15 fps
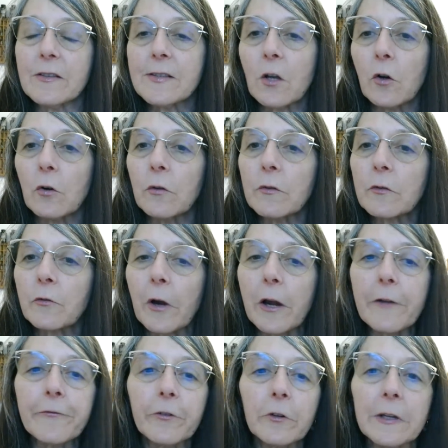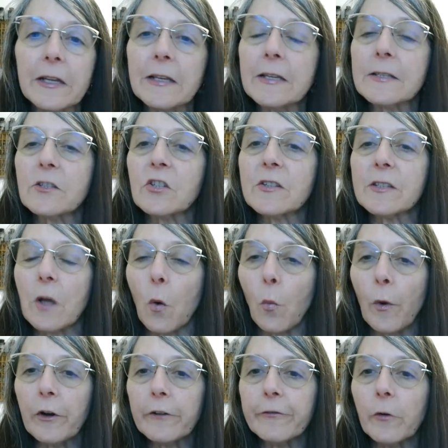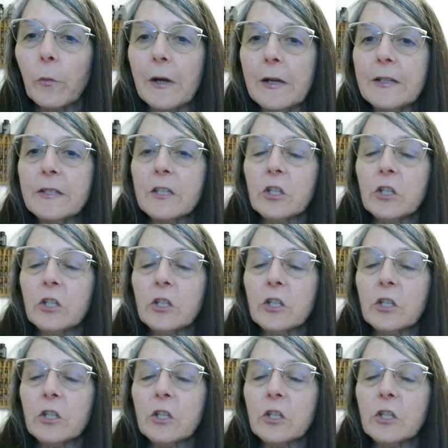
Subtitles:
So grapefruit is just a wonderful one